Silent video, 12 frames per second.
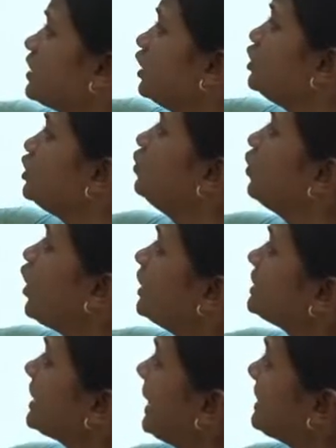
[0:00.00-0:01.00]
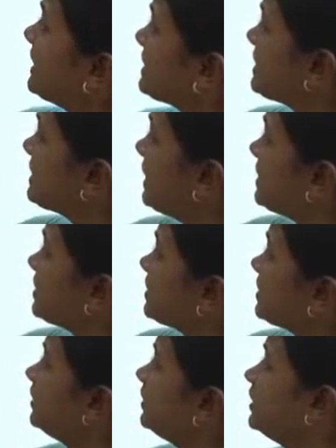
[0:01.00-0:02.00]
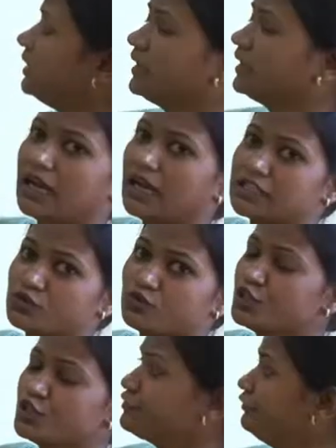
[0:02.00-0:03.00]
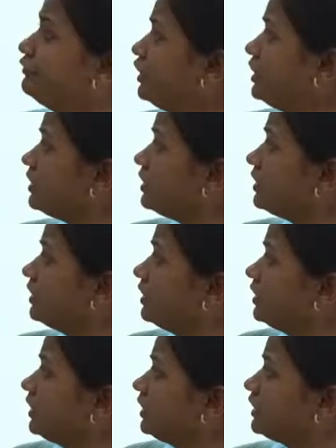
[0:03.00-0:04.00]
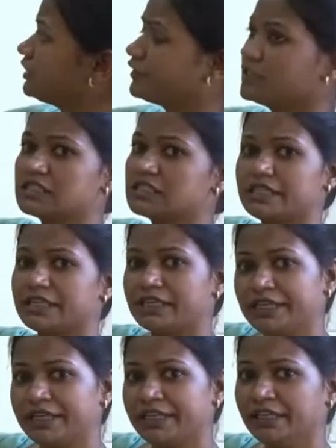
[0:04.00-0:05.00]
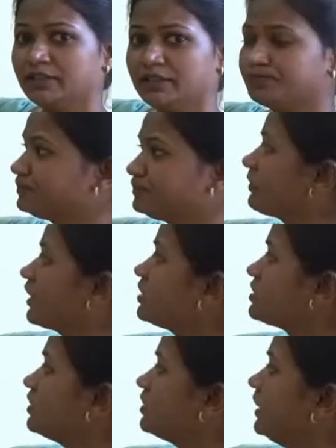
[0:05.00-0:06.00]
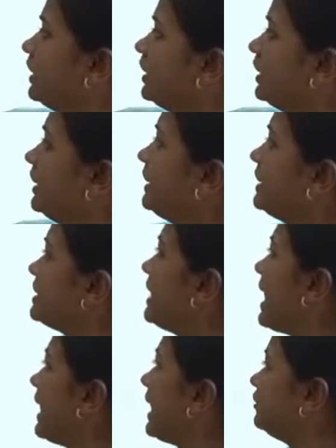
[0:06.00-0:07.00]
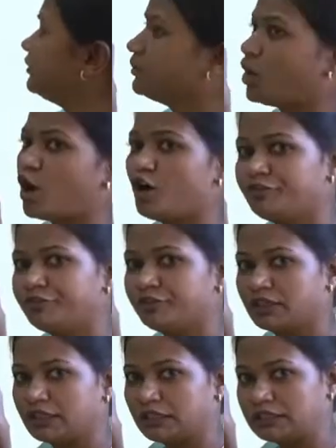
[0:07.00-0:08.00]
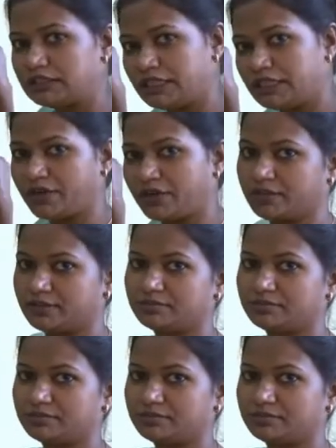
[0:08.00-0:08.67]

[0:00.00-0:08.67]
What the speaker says: to what extent the glass was full. It was nearly. So nearly is the adverb of degree.